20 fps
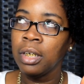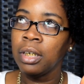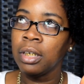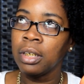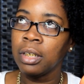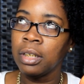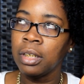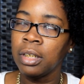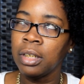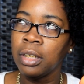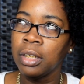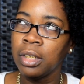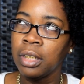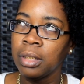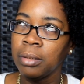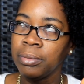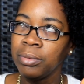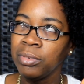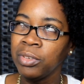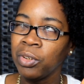
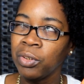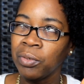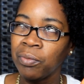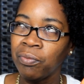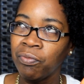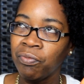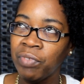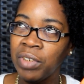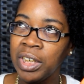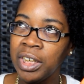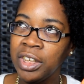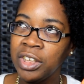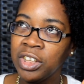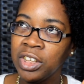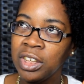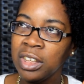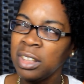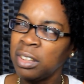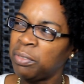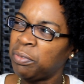Uh, you know, them
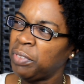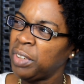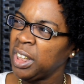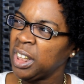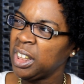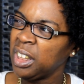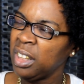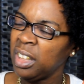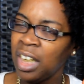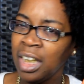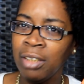Fiji, is it Fiji?